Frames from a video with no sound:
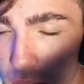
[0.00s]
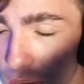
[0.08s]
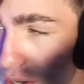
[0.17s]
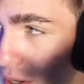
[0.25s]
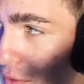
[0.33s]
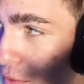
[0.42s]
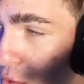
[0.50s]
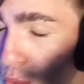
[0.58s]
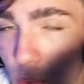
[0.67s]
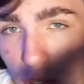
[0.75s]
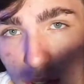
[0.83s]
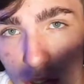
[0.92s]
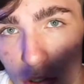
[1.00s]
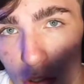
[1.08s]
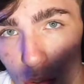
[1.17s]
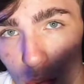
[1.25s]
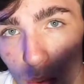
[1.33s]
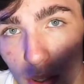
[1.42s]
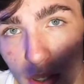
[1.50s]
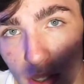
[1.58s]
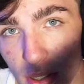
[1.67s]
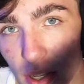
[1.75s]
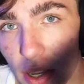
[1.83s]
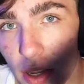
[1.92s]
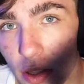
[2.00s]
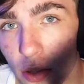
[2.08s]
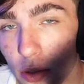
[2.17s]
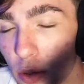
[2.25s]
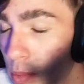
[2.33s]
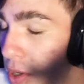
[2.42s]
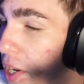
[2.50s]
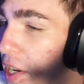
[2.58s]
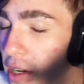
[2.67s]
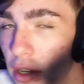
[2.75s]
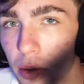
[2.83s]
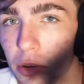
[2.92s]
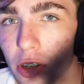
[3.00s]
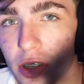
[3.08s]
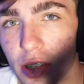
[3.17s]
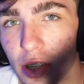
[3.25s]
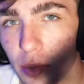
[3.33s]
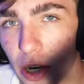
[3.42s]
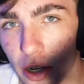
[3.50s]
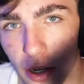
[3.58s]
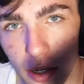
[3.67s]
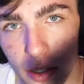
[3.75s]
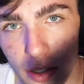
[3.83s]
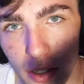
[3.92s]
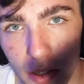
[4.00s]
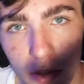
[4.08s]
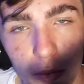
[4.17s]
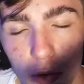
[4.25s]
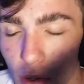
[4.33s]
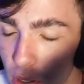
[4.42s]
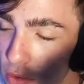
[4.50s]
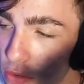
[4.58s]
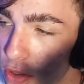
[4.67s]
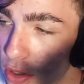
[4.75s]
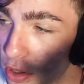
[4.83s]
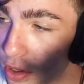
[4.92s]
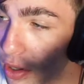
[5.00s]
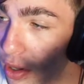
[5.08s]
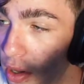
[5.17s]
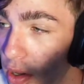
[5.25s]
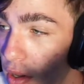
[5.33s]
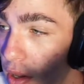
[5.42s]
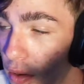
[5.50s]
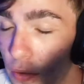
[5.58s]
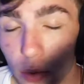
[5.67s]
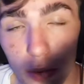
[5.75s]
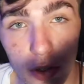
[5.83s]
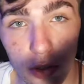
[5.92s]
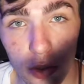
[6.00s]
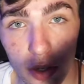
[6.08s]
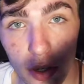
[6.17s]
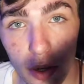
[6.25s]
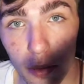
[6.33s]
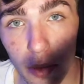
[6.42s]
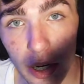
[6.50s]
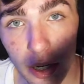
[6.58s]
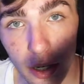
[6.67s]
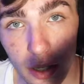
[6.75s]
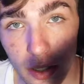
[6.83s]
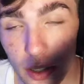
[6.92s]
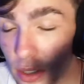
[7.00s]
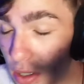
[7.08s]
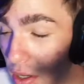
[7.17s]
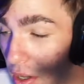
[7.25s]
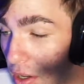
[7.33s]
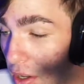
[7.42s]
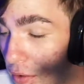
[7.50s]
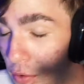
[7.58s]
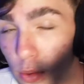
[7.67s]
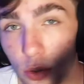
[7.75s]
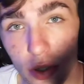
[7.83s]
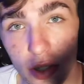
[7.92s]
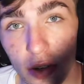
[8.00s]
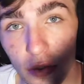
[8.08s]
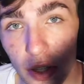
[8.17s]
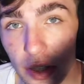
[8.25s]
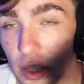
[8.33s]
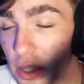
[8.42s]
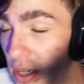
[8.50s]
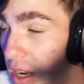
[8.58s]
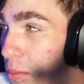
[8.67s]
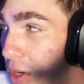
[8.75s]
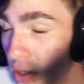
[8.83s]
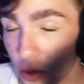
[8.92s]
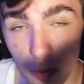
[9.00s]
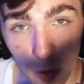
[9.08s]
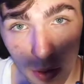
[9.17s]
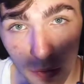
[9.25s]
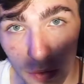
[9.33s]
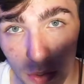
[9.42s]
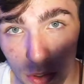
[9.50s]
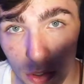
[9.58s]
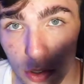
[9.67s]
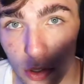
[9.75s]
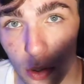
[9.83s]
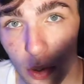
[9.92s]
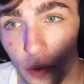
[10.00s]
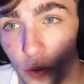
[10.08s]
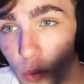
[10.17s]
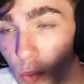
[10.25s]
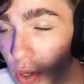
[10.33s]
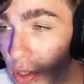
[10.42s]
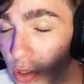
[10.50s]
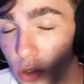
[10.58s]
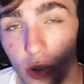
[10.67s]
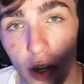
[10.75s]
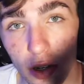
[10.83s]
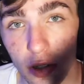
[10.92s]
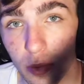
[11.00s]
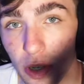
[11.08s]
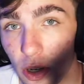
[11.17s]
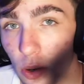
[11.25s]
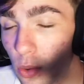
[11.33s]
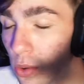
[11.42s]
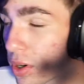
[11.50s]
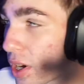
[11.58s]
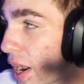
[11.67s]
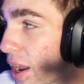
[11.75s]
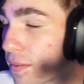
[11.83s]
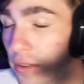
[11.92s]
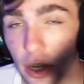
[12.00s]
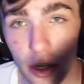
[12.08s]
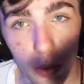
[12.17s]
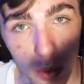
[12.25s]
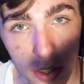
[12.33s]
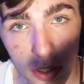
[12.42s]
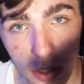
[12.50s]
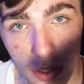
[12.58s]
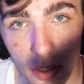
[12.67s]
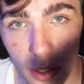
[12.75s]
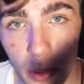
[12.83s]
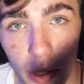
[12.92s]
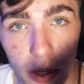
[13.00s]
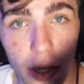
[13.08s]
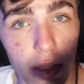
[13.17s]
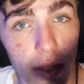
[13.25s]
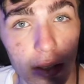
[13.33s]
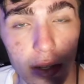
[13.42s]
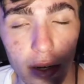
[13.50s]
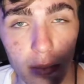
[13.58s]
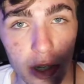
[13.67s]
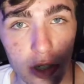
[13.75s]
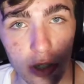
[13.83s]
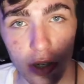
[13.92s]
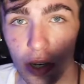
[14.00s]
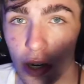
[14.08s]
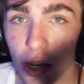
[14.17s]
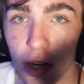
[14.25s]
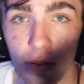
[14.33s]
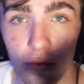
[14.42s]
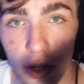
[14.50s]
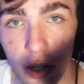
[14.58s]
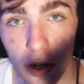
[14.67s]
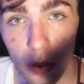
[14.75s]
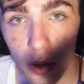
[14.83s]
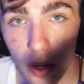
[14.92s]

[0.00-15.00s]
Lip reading: if you want to stay in the loop and see my content more often. If you enjoy my content, if you enjoy stuff like this, I might do more in the future. So if you want to talk to me or have any questions about anything that I mentioned in any video,